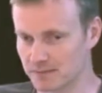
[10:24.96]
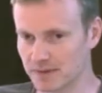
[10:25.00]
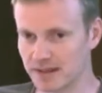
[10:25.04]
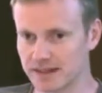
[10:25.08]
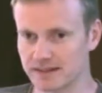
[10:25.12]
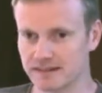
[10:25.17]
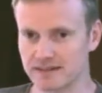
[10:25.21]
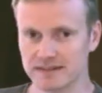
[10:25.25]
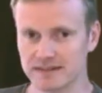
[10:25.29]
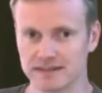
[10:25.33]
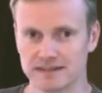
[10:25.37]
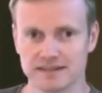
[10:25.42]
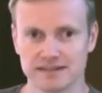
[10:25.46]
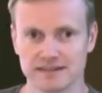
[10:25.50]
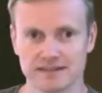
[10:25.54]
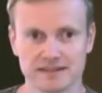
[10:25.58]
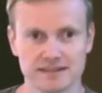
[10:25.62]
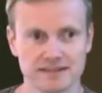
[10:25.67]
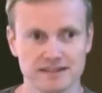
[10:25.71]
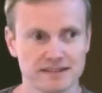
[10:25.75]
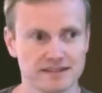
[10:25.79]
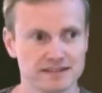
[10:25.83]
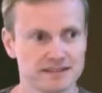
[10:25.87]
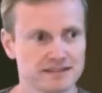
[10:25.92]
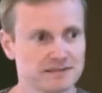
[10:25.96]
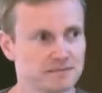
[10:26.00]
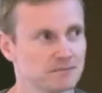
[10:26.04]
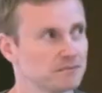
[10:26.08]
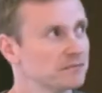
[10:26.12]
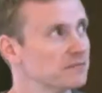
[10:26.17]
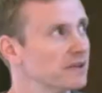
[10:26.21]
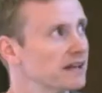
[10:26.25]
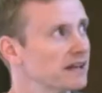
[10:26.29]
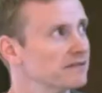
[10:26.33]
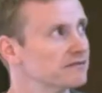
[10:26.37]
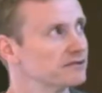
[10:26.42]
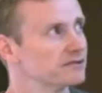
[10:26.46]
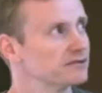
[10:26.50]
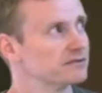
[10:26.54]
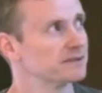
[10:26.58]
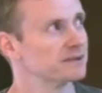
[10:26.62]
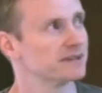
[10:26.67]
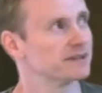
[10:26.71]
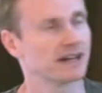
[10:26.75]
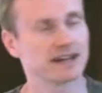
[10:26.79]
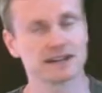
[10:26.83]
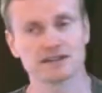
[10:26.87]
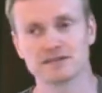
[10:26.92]
Pantheon and
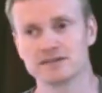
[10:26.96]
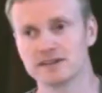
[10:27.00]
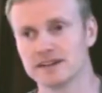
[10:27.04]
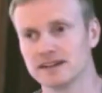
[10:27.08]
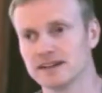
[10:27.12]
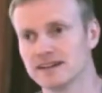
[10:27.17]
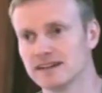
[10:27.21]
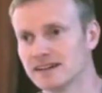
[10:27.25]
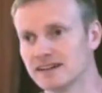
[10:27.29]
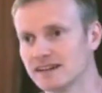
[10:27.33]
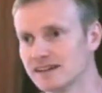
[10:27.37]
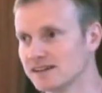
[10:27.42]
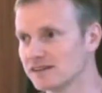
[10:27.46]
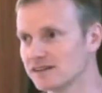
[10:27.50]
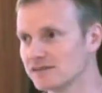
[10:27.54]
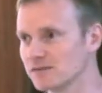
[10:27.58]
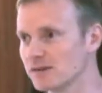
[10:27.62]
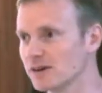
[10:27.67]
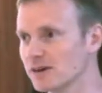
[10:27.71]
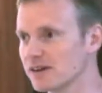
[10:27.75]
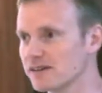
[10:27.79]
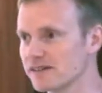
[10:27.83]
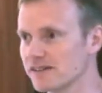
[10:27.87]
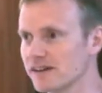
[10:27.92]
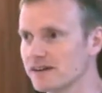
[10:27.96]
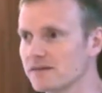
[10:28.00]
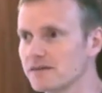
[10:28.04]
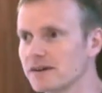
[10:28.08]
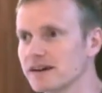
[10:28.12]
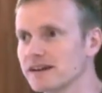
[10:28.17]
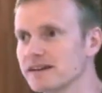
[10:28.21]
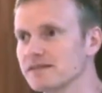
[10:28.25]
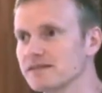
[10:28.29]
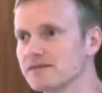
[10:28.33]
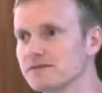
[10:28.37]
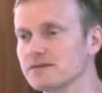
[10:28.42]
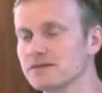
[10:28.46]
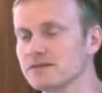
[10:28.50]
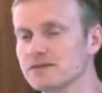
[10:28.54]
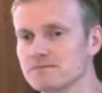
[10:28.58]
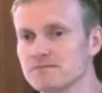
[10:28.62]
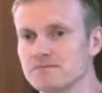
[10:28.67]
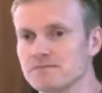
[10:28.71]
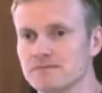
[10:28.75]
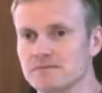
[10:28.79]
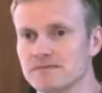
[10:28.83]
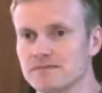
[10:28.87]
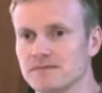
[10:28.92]
Platform and Acquia work that way.
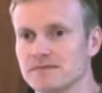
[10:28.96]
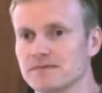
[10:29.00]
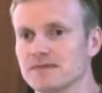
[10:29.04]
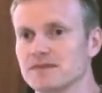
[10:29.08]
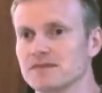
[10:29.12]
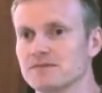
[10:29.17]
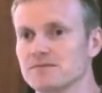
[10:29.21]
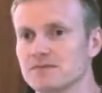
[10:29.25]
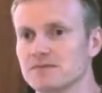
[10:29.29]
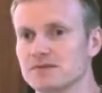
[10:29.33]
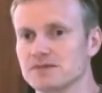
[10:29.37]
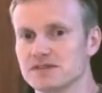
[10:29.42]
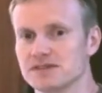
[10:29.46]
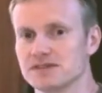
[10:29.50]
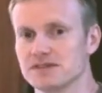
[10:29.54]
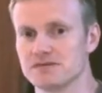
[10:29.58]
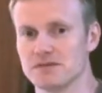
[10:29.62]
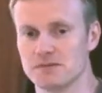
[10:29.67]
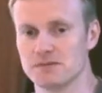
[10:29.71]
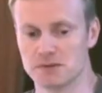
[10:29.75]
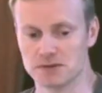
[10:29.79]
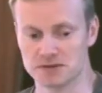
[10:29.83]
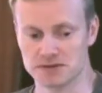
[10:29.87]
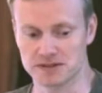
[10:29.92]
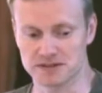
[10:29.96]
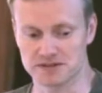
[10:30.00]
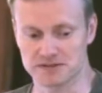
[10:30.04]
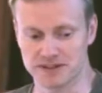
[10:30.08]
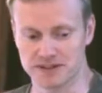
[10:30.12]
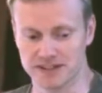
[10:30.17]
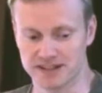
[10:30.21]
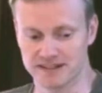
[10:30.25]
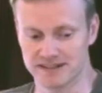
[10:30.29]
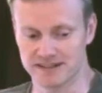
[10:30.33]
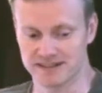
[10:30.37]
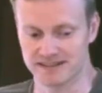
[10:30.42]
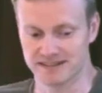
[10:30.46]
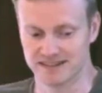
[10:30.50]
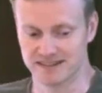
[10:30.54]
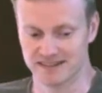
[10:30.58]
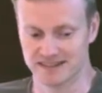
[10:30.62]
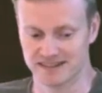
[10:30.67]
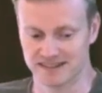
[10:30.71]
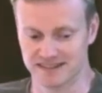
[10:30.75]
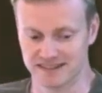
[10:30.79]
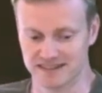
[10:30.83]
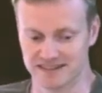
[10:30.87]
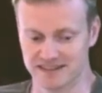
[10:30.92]
You push a repository
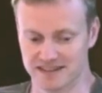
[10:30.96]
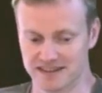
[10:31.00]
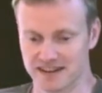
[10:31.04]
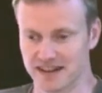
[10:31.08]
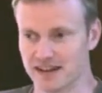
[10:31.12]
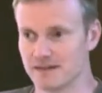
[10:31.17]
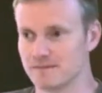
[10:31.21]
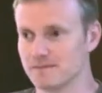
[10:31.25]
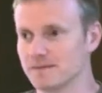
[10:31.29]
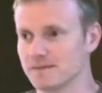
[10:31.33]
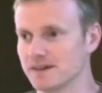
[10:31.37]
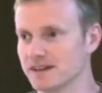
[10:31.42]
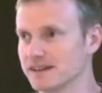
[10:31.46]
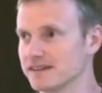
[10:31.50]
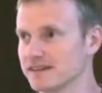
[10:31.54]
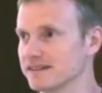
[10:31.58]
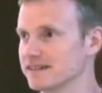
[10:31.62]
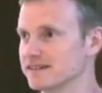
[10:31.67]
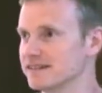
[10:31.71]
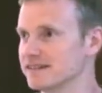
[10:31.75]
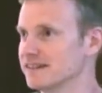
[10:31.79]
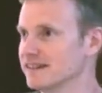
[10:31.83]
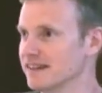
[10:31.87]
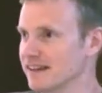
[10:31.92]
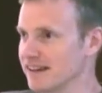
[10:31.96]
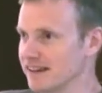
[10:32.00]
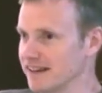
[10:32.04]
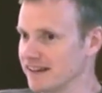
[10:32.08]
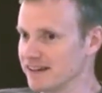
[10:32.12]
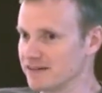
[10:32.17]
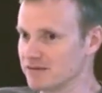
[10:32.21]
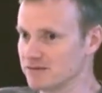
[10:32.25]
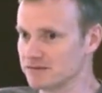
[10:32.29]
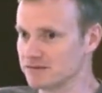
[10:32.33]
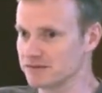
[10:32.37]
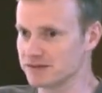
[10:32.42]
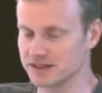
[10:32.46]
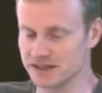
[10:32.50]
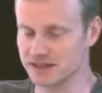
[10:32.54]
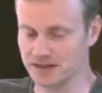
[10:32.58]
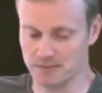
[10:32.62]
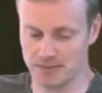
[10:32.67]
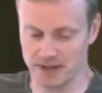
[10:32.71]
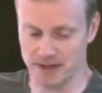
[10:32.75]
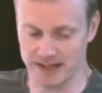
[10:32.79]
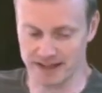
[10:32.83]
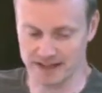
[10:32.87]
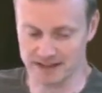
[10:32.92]
to them and it all just
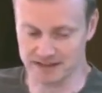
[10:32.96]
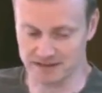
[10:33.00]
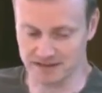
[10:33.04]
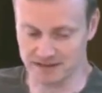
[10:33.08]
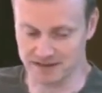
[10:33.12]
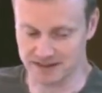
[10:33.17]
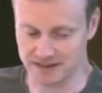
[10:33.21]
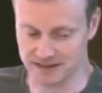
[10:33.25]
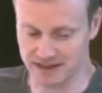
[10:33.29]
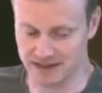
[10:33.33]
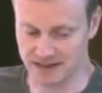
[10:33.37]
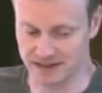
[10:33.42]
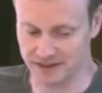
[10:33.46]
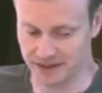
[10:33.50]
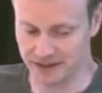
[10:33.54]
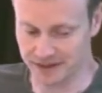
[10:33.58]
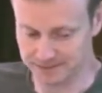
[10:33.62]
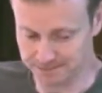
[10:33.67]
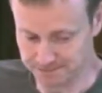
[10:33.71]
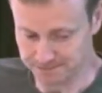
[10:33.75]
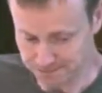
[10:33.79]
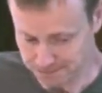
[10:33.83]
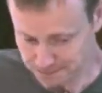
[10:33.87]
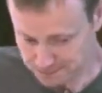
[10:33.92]
appears on the server.